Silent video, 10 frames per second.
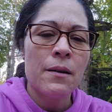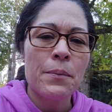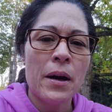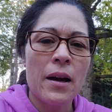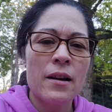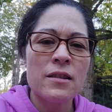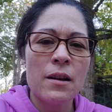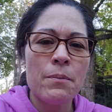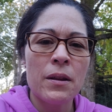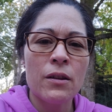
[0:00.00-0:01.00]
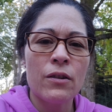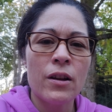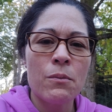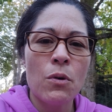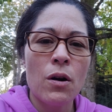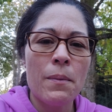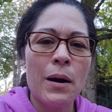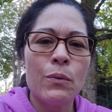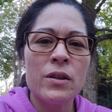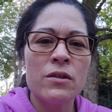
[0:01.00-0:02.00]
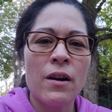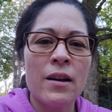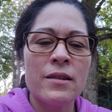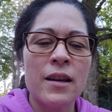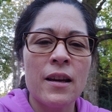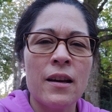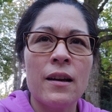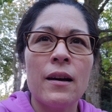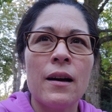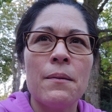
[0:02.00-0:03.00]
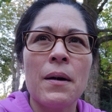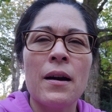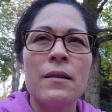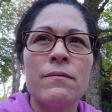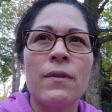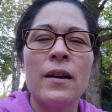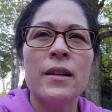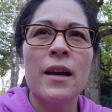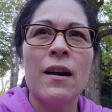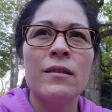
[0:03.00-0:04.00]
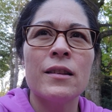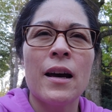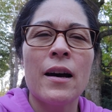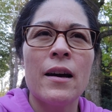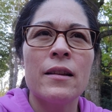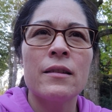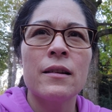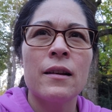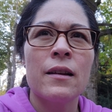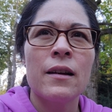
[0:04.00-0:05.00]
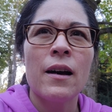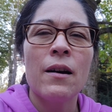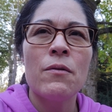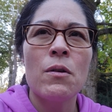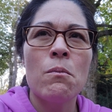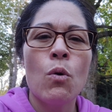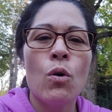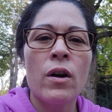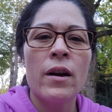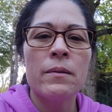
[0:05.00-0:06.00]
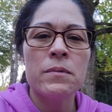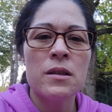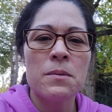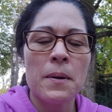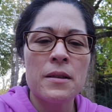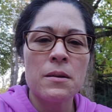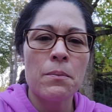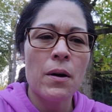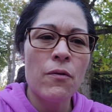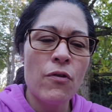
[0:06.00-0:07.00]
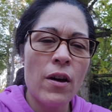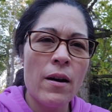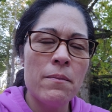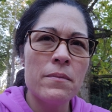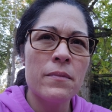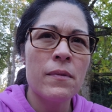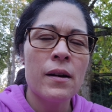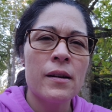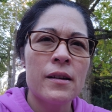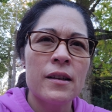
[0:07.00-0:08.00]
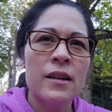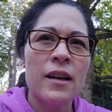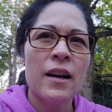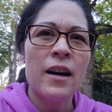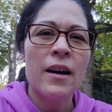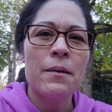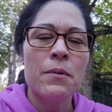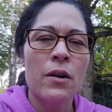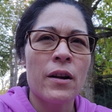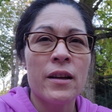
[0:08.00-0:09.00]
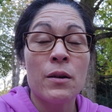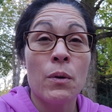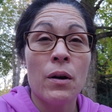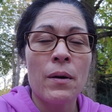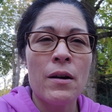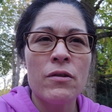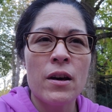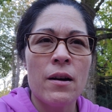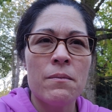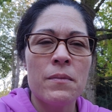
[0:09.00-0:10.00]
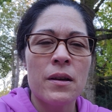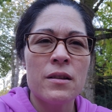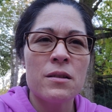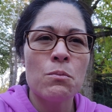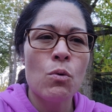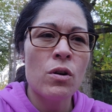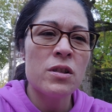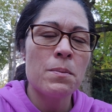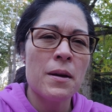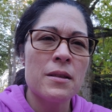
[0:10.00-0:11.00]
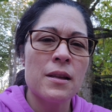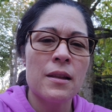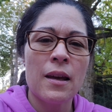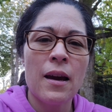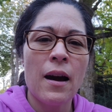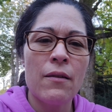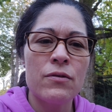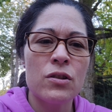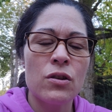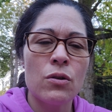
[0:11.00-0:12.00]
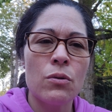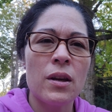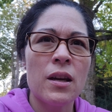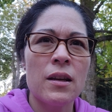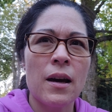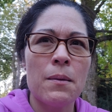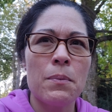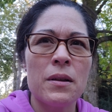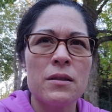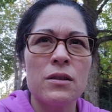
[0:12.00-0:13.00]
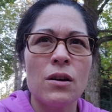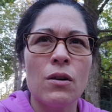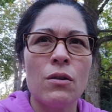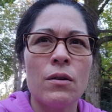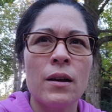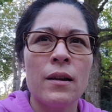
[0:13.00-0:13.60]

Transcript: but as I've been learning more about winterizing, I am finding out that the more empty space above them or anywhere around them is more space that they have to heat up. And so